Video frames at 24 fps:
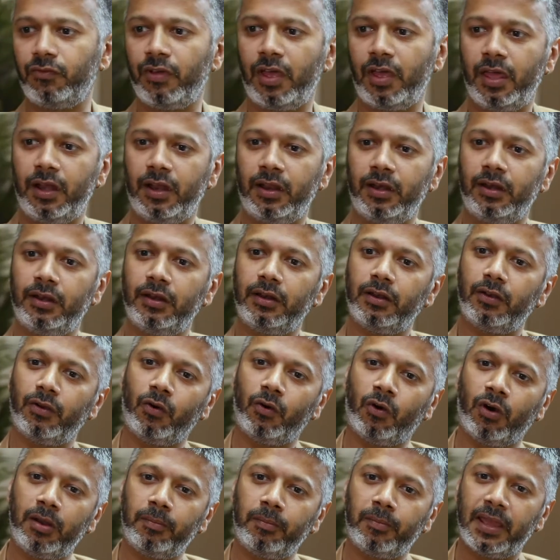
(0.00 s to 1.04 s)
wherein
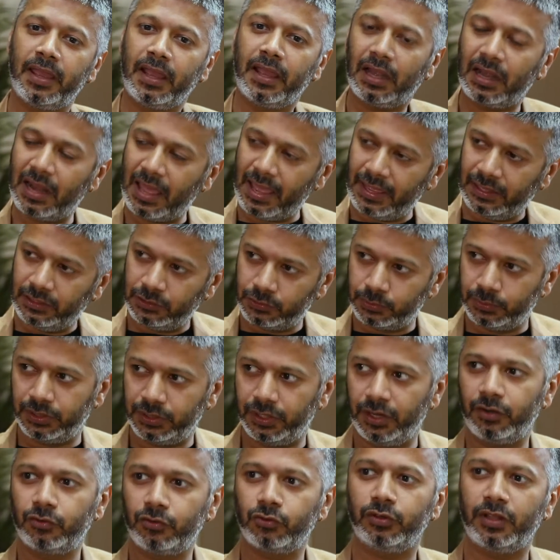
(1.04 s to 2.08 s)
all my clients were there.